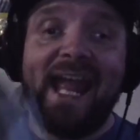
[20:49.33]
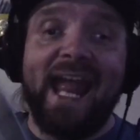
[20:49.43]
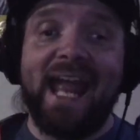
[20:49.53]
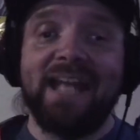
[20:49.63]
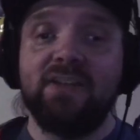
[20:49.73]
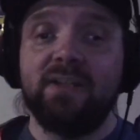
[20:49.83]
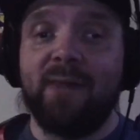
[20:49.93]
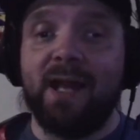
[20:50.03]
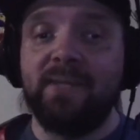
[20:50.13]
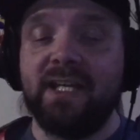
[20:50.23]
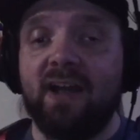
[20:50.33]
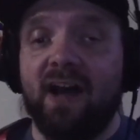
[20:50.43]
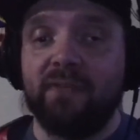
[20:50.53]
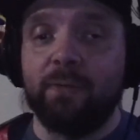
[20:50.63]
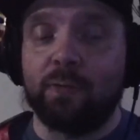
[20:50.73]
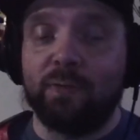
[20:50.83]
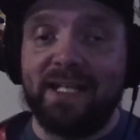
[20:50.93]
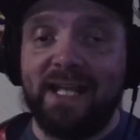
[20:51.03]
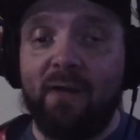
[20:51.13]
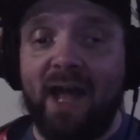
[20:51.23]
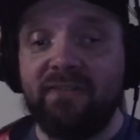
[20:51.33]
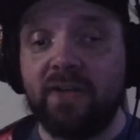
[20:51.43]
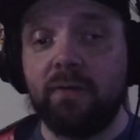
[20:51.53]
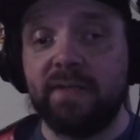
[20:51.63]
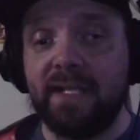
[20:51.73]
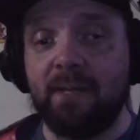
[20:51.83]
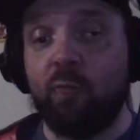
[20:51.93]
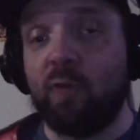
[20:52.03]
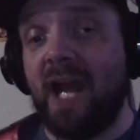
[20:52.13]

And you can buy me a coffee, where right now I have a goal set up where